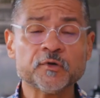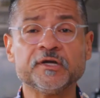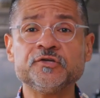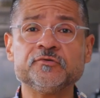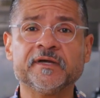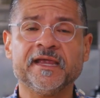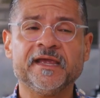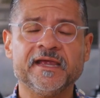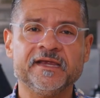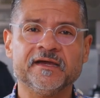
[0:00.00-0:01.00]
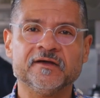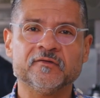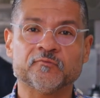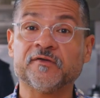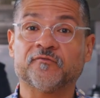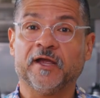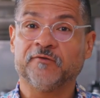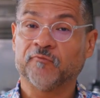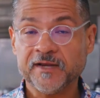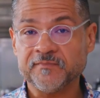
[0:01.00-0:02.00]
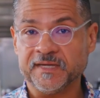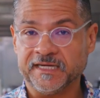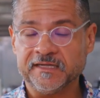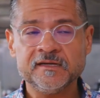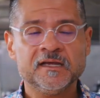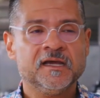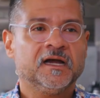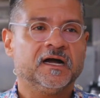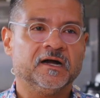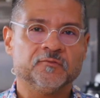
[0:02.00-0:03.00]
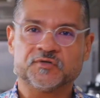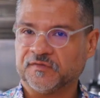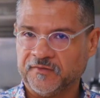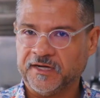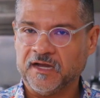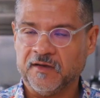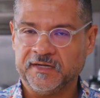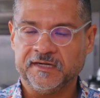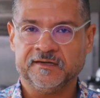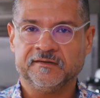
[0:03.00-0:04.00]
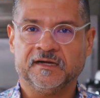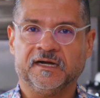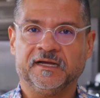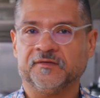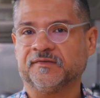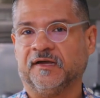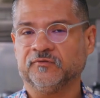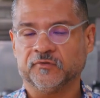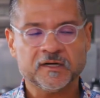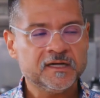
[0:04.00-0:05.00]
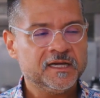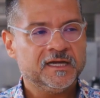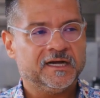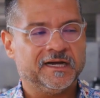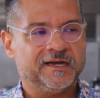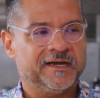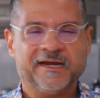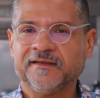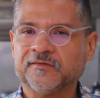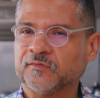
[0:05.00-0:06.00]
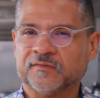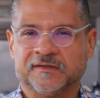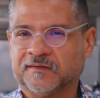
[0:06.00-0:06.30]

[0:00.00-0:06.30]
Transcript: We're going to do a refried red bean, which is very common in El Salvador. And I think